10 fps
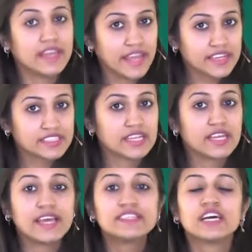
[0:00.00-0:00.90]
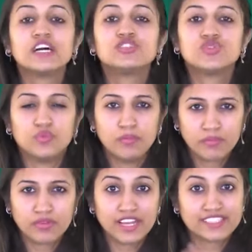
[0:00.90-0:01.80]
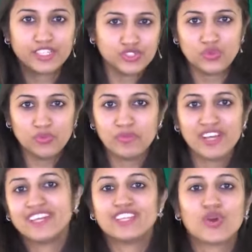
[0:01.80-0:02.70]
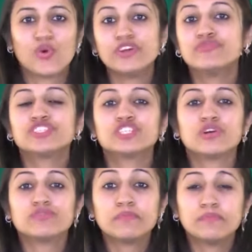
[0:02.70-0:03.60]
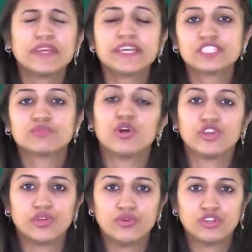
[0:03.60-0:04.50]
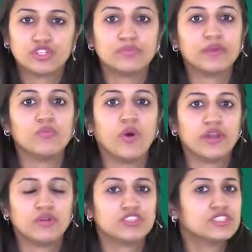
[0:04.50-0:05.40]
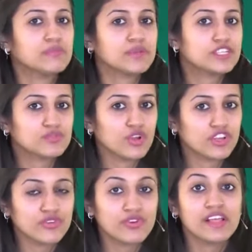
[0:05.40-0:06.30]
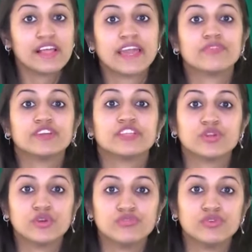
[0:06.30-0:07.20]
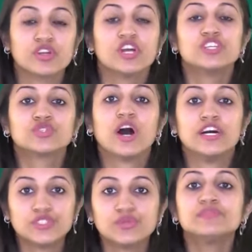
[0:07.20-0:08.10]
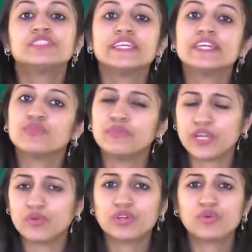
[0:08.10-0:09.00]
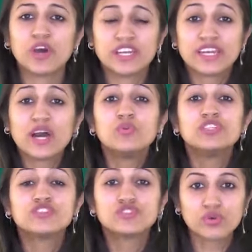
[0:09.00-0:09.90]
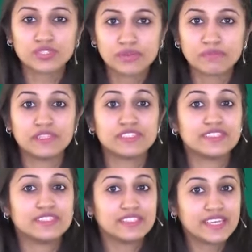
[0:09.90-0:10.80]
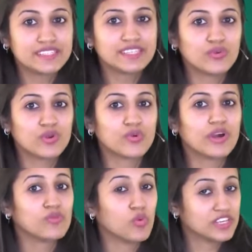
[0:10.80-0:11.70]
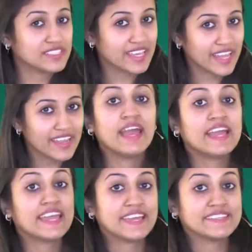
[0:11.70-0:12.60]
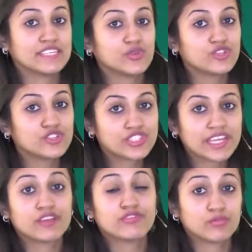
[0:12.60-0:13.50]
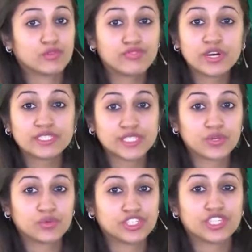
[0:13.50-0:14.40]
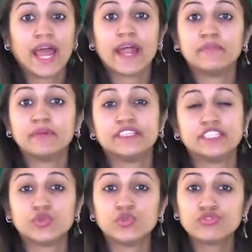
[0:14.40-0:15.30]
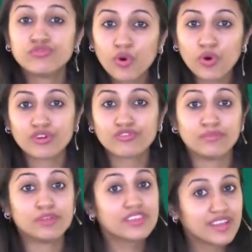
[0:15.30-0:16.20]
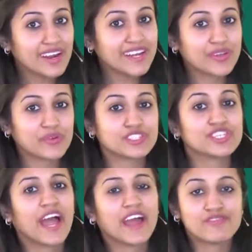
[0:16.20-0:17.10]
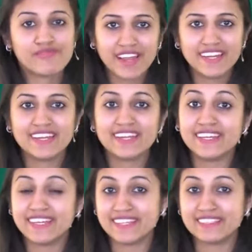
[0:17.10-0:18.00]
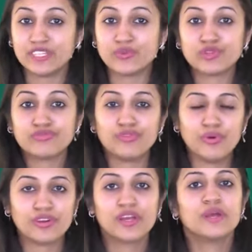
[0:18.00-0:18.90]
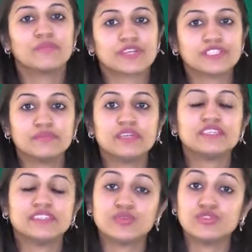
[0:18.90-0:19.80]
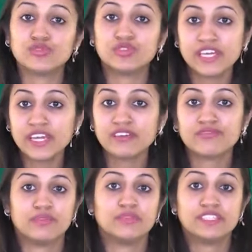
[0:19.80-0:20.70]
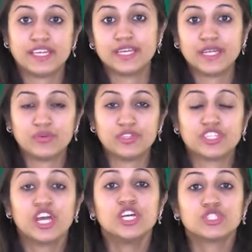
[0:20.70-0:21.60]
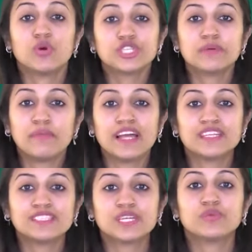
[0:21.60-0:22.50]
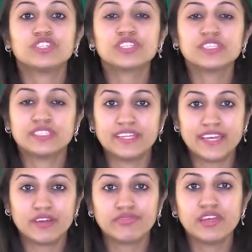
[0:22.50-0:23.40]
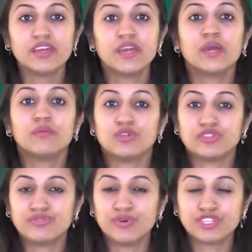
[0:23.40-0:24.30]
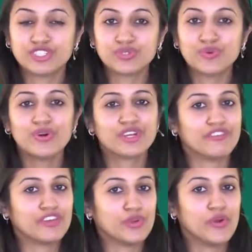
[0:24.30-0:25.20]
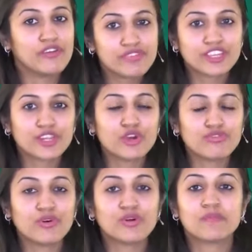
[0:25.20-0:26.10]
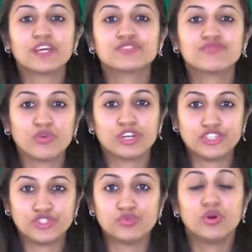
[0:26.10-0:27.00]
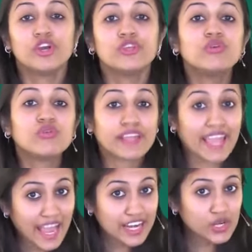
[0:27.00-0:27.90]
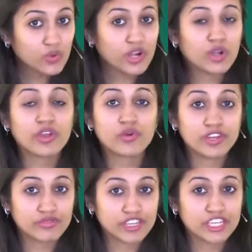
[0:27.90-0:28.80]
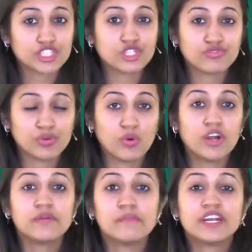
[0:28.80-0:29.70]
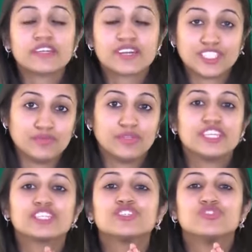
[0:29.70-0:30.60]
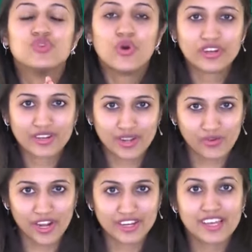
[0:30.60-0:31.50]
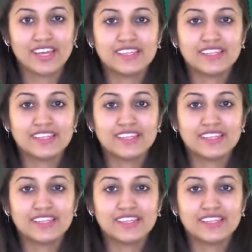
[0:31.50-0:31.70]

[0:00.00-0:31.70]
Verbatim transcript: Next, let's assume, let's assume the coefficient of the biggest molecule to be 1. Which is the biggest molecule? Fe3O4. So assume C to be equal to 1. Now it's so simple. Since C is equal to 1, what is A? A is equal to 3 from the first equation and B is equal to 4 from the third equation. And finally, D is equal to 4 because B is equal to D from the second equation. So what's your balanced equation? 3Fe is 4H2 giving you Fe3O4 plus 4H2. You can do a quick verification if you want, but trust me, it is not required.